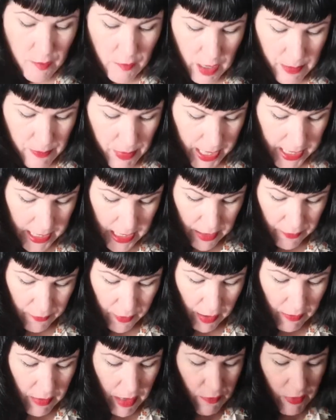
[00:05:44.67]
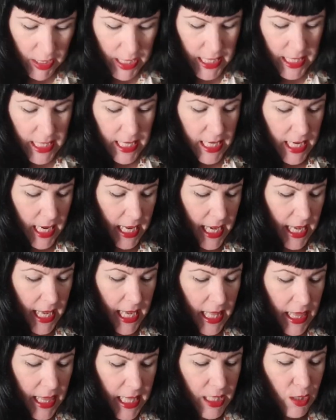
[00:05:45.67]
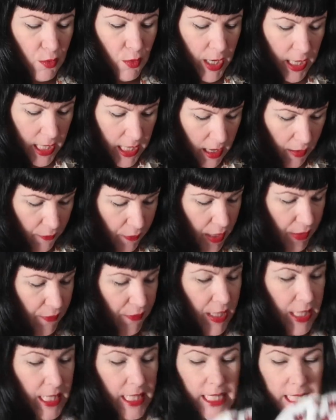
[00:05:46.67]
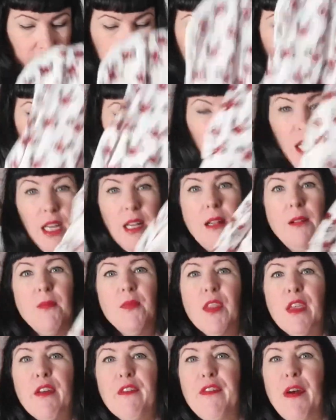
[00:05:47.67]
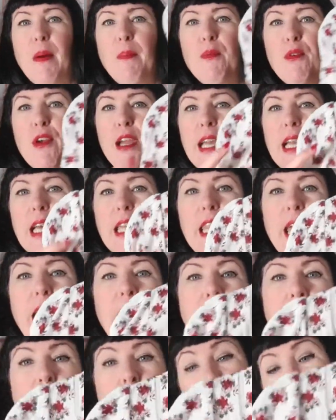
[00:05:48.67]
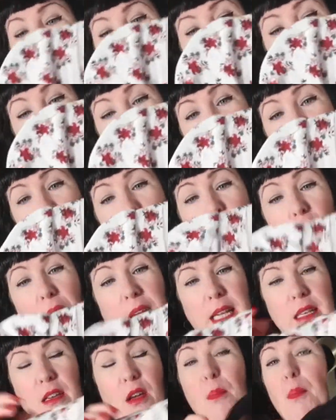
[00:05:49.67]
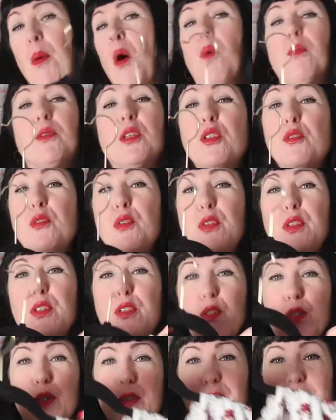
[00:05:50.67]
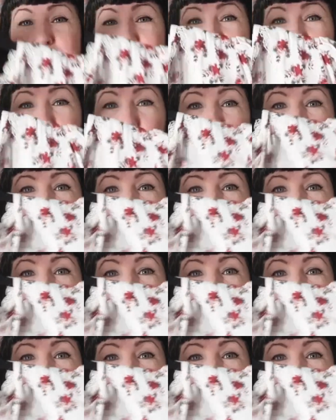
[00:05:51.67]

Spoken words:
remade it very recently in this really lovely vintage fabric that a friend of mine popped through the door as a little